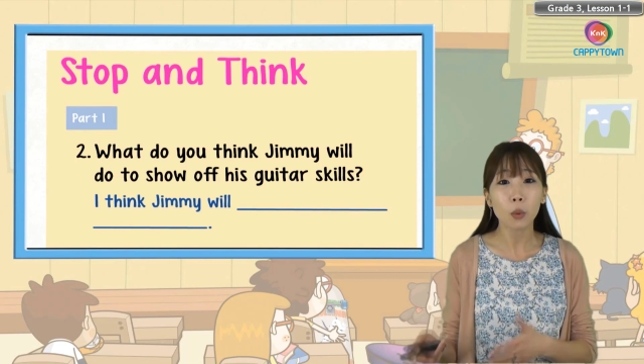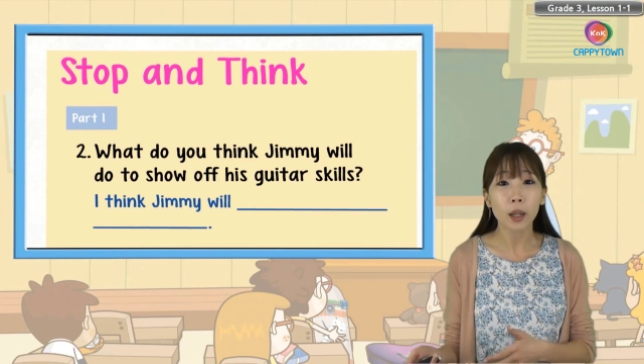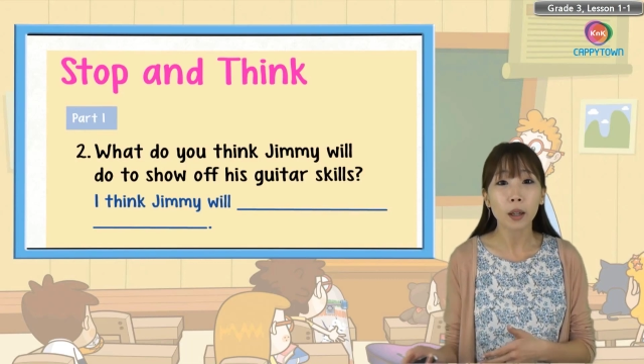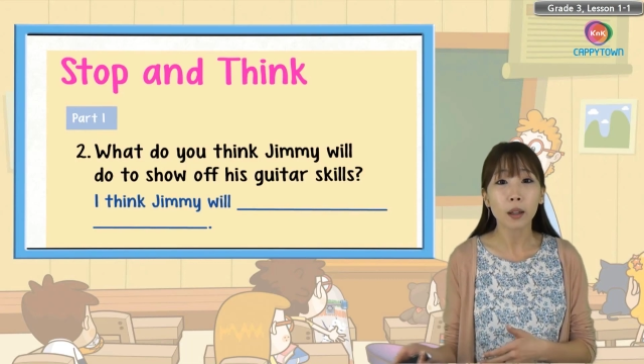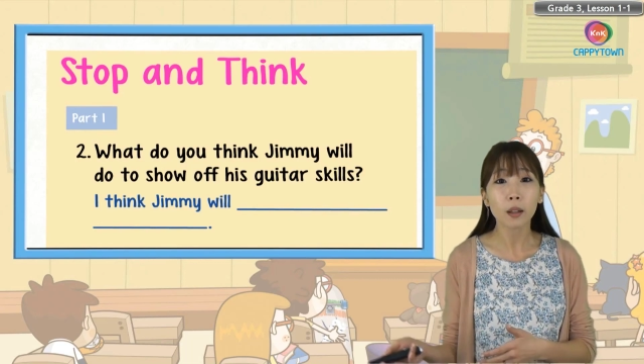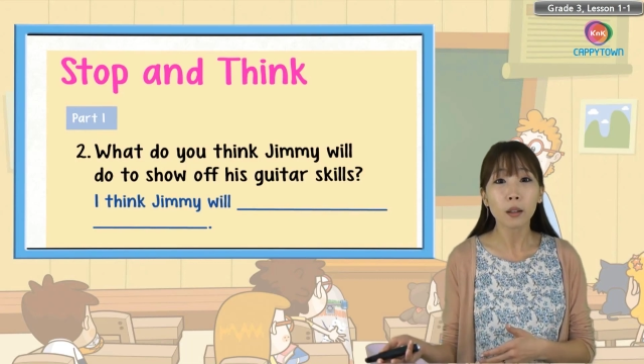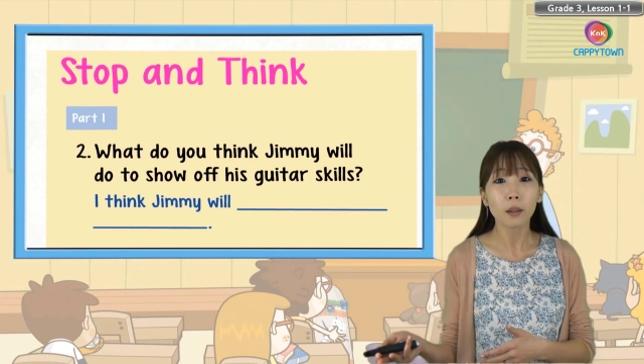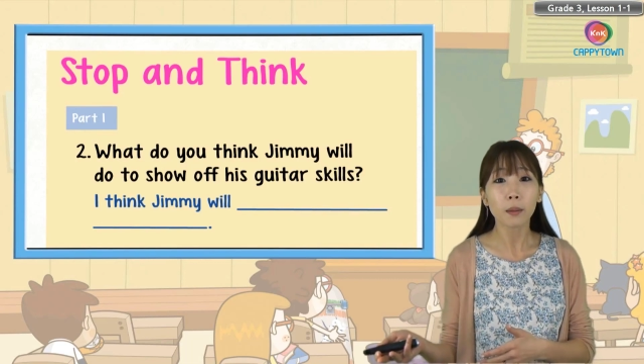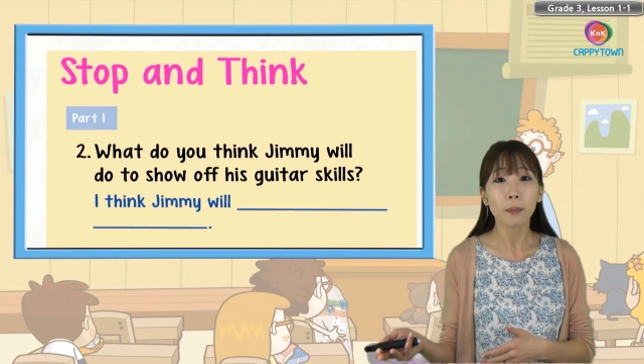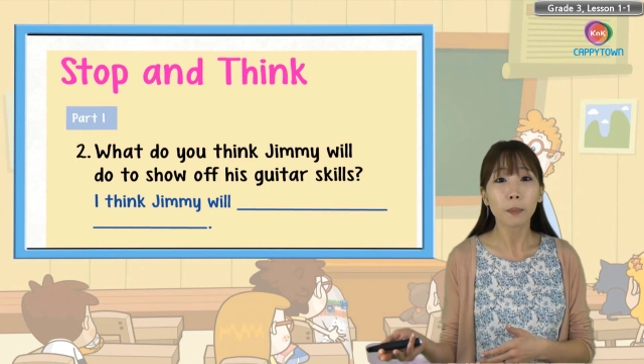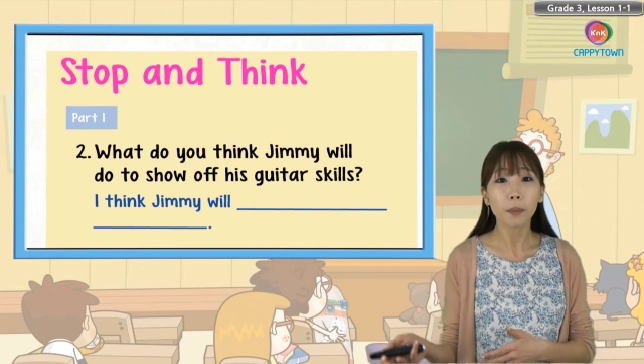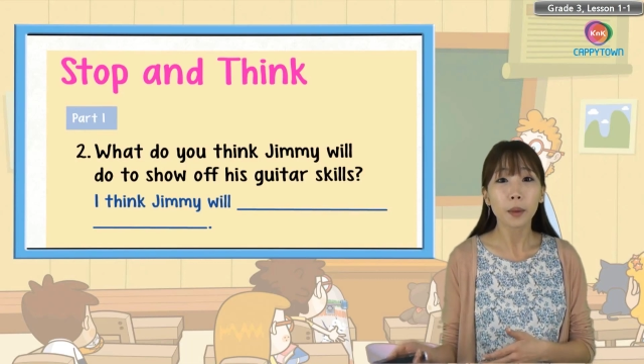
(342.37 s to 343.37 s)
will.
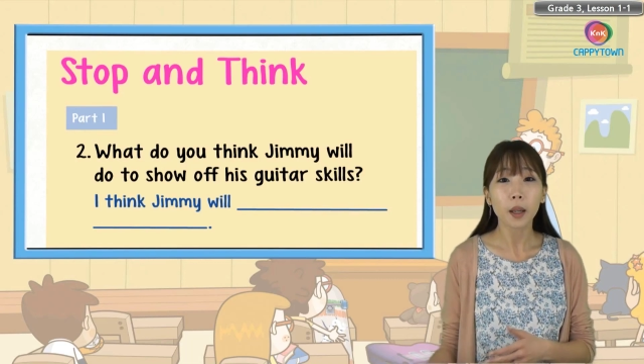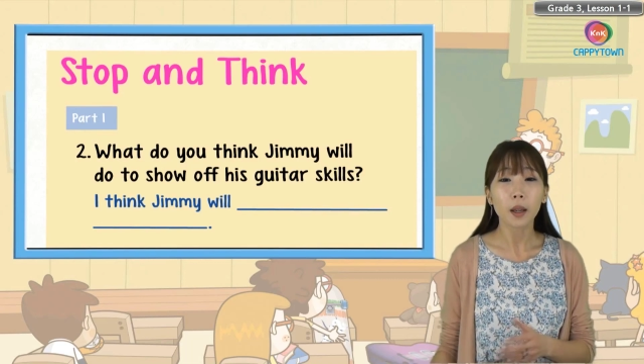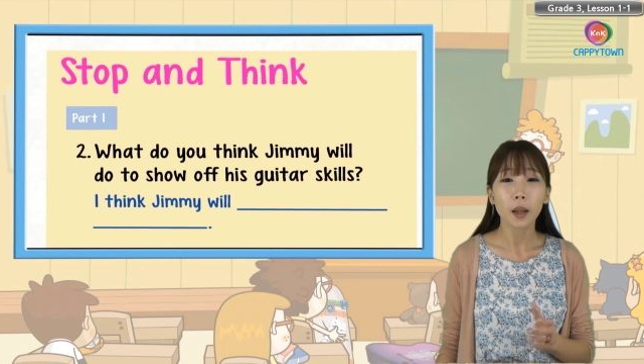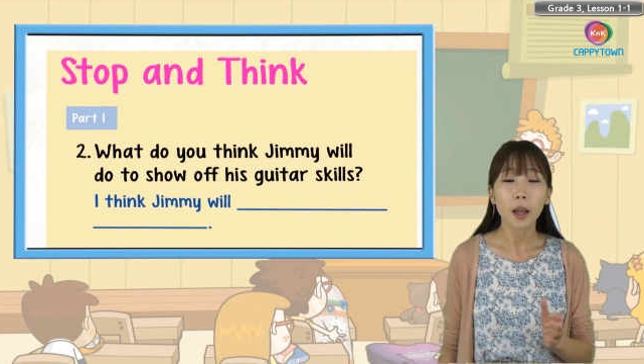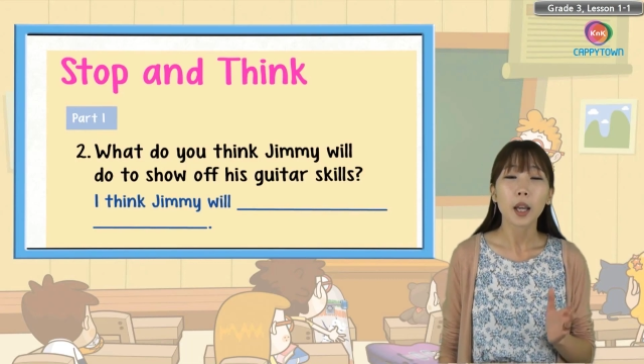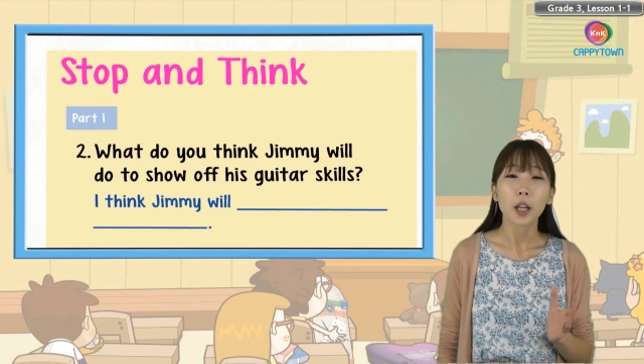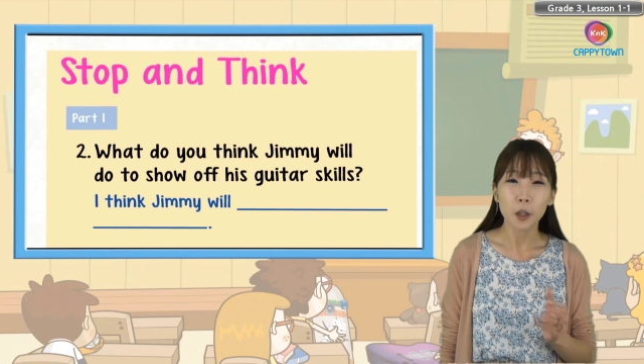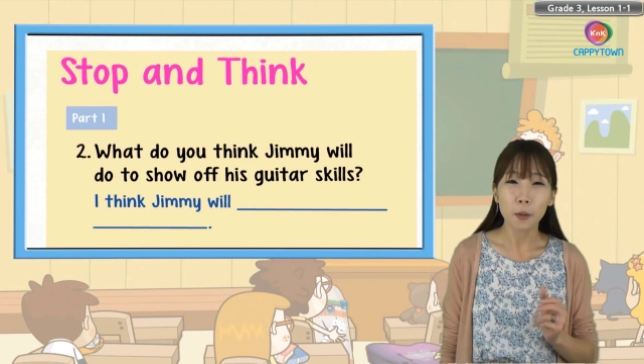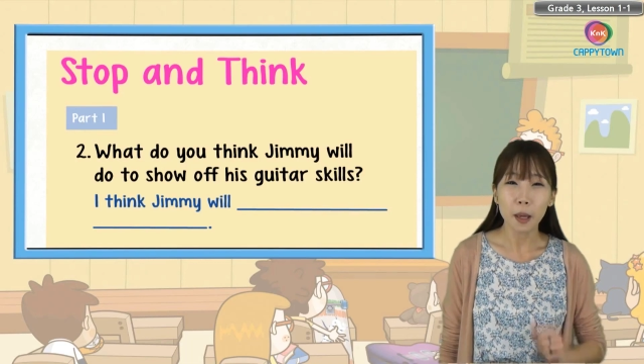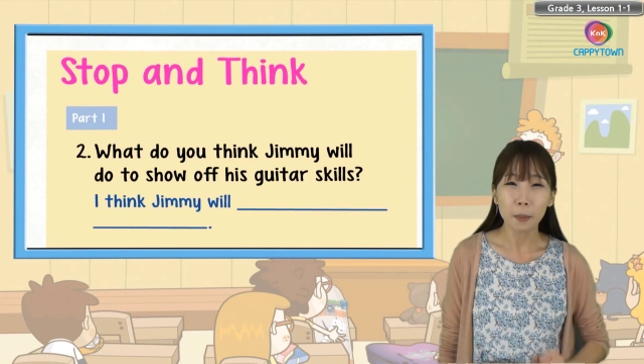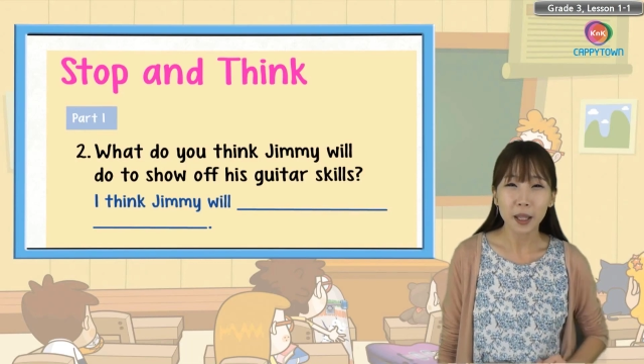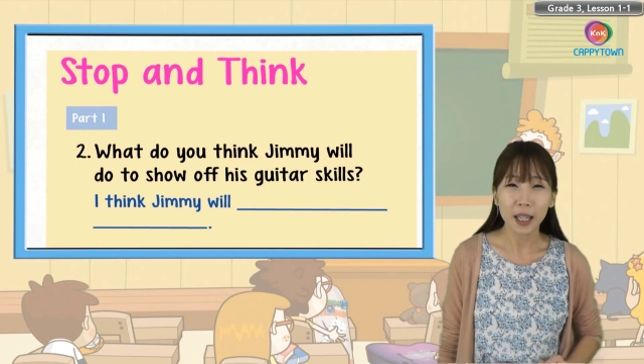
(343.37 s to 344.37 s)
You
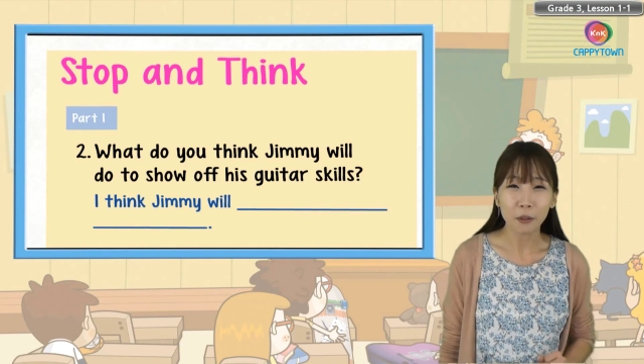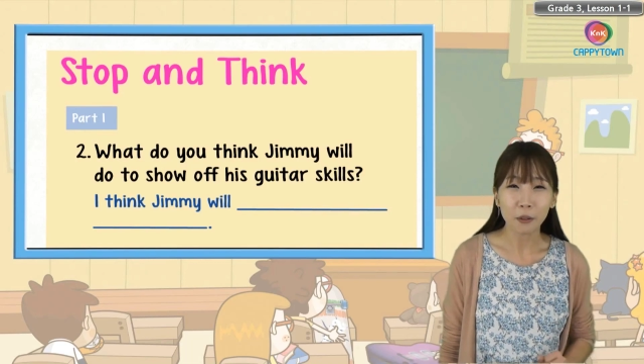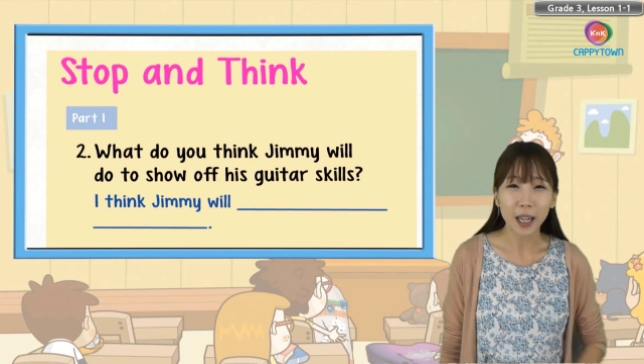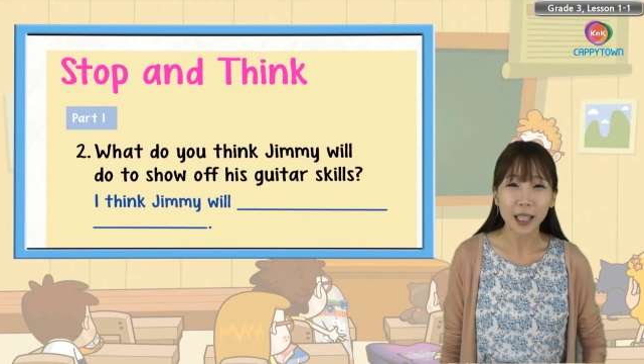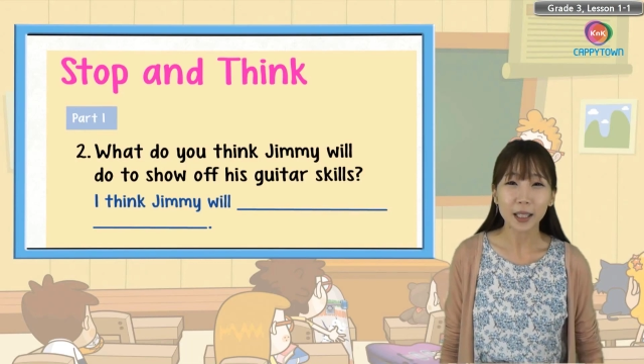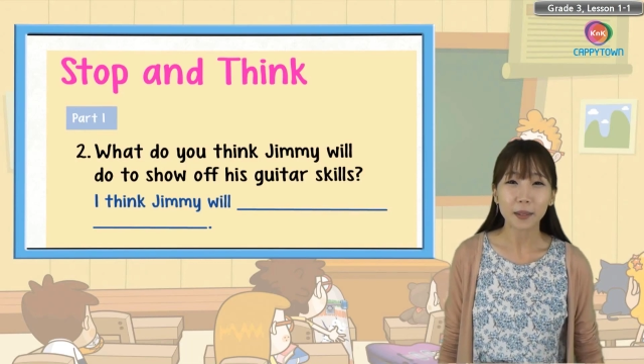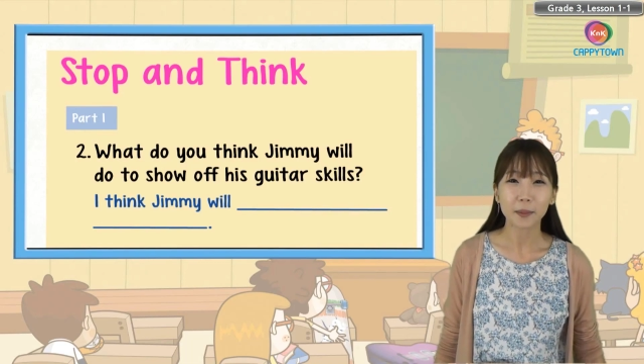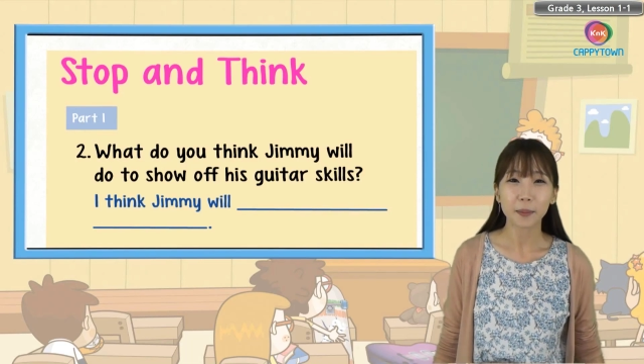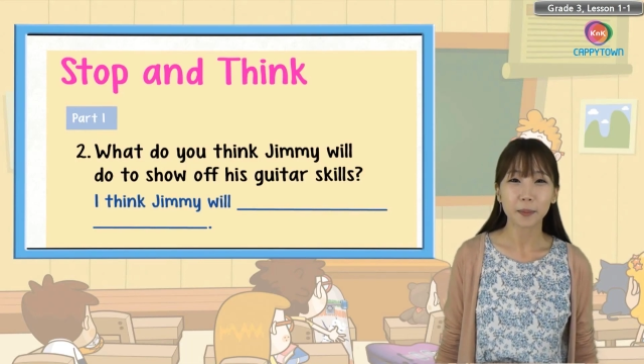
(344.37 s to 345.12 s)
may begin writing.